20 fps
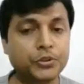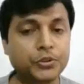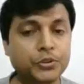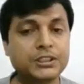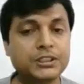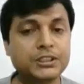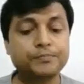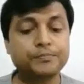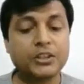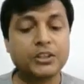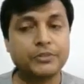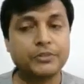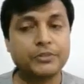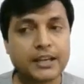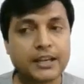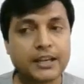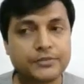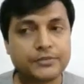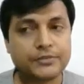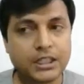fruits,
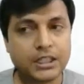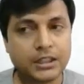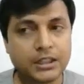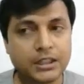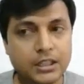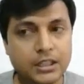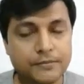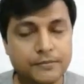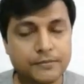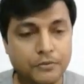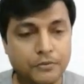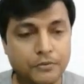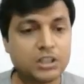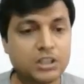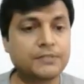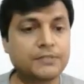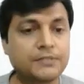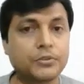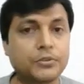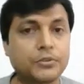we have seen the
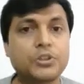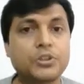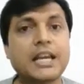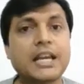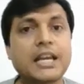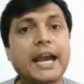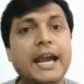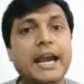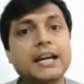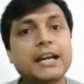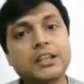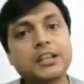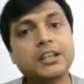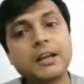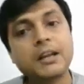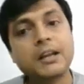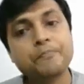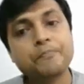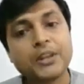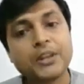false fruits, and
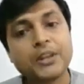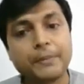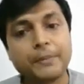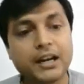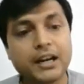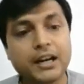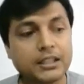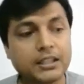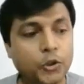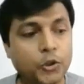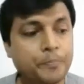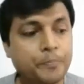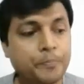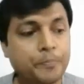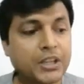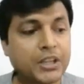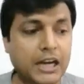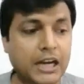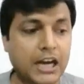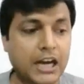the
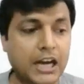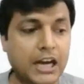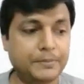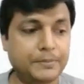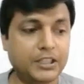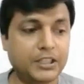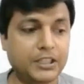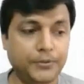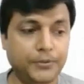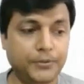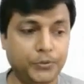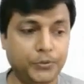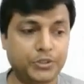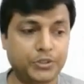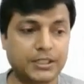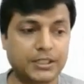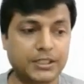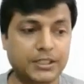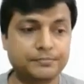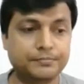parthenocarpic
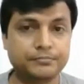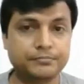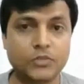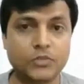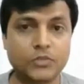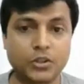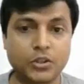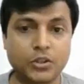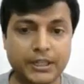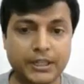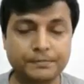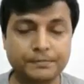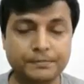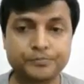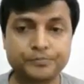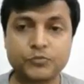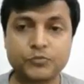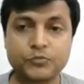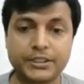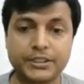fruits.
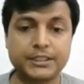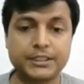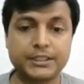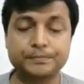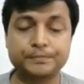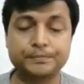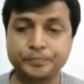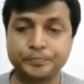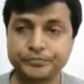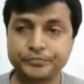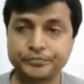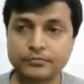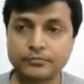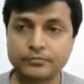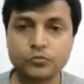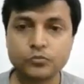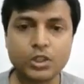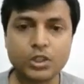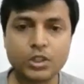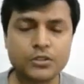Okay, great.
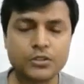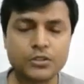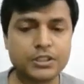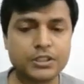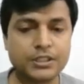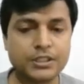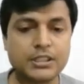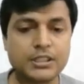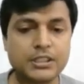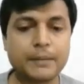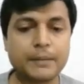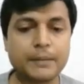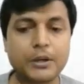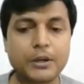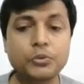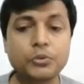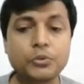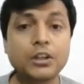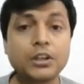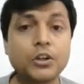So this is
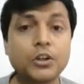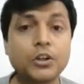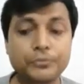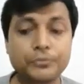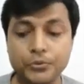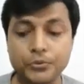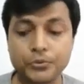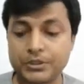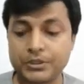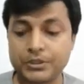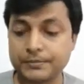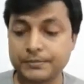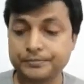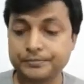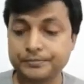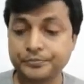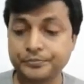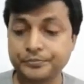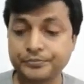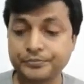about
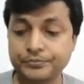fruits.